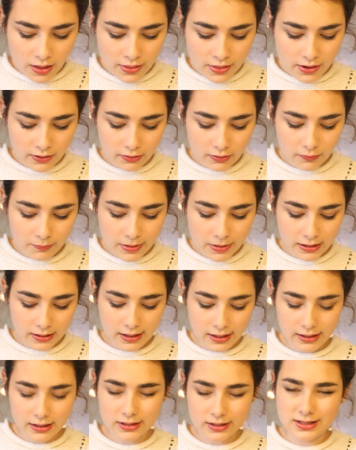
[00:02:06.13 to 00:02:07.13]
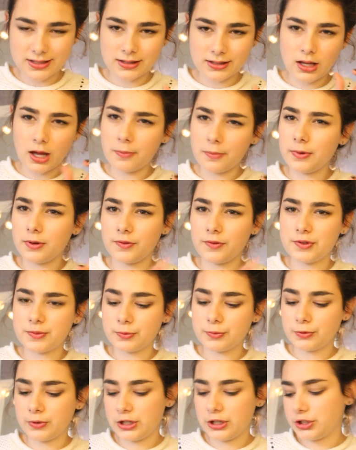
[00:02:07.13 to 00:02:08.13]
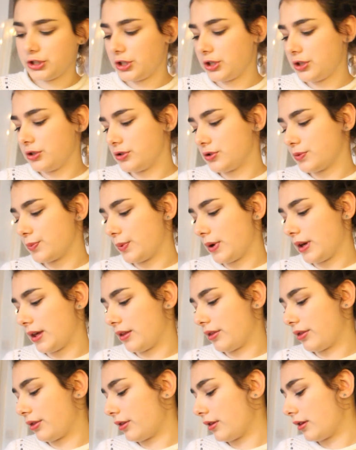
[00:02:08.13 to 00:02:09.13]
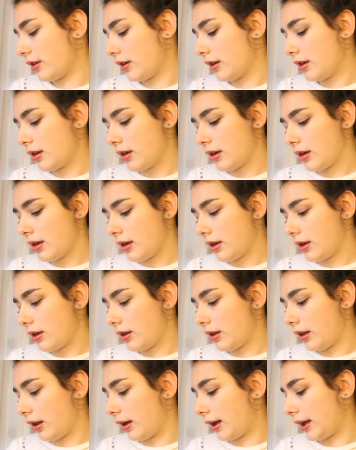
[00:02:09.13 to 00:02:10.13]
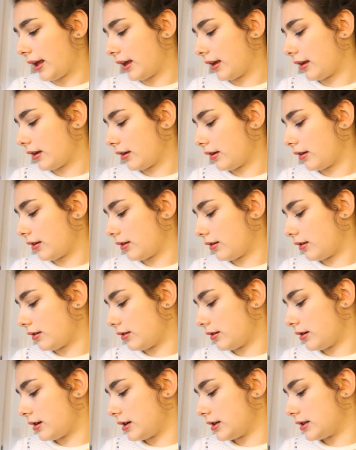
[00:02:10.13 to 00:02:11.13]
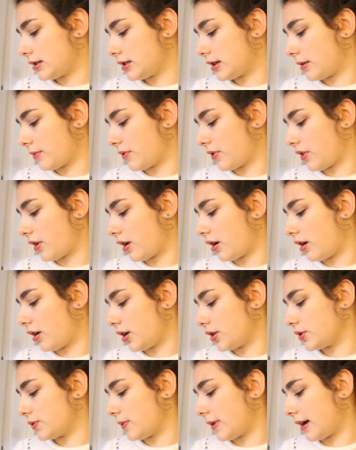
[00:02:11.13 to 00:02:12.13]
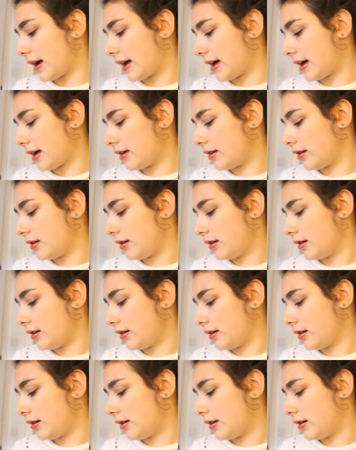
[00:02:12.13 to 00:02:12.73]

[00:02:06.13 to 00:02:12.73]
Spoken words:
There have been like a couple of small issues with like some of the hardware,